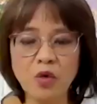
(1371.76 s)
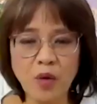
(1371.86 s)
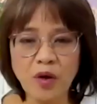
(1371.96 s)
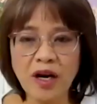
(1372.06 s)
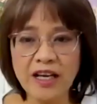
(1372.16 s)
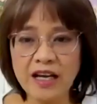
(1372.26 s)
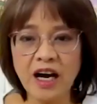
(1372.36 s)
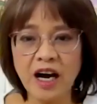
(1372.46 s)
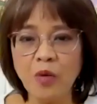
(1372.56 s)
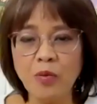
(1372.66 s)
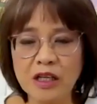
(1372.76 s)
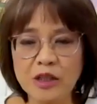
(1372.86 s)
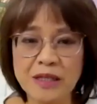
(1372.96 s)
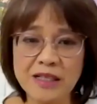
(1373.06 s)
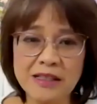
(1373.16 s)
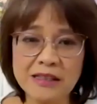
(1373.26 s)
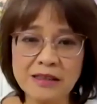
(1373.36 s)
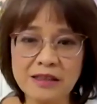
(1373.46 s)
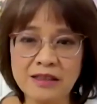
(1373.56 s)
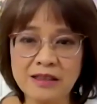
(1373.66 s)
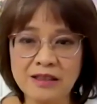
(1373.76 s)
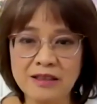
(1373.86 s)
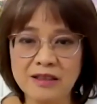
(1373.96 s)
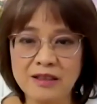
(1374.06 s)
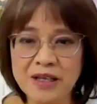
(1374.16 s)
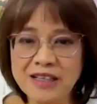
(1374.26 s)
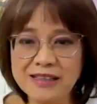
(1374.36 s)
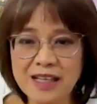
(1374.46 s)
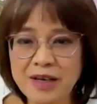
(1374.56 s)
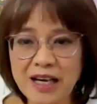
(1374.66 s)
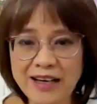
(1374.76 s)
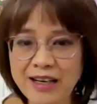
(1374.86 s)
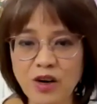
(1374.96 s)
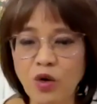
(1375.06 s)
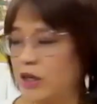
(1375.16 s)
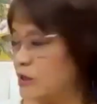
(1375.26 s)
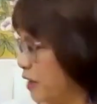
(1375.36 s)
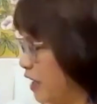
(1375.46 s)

when we lay down our brush because I mean I can always